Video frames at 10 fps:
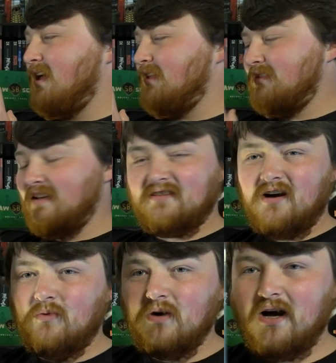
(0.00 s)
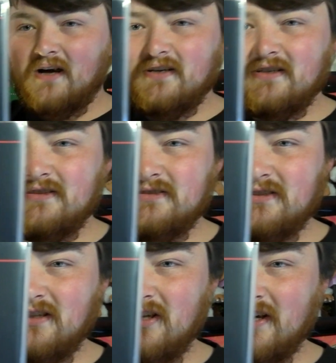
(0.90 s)
This artwork,
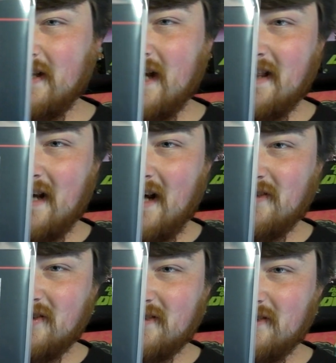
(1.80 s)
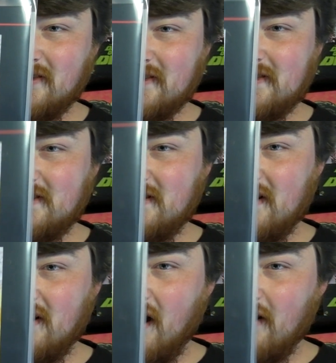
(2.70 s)
look at that. That just looks
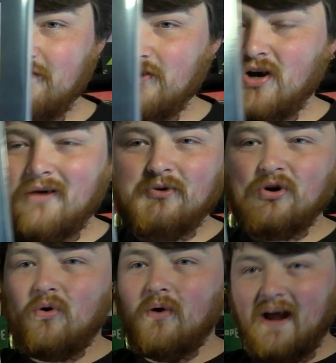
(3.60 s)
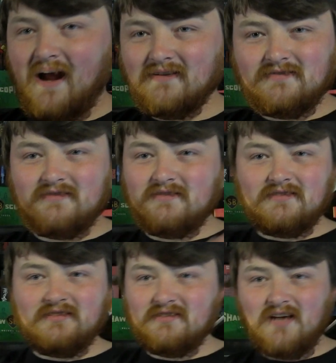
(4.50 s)
phenomenal. It's
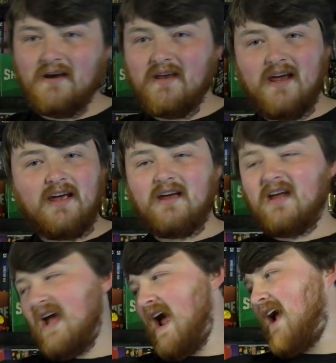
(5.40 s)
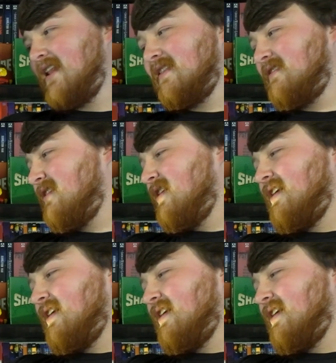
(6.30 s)
stunning. And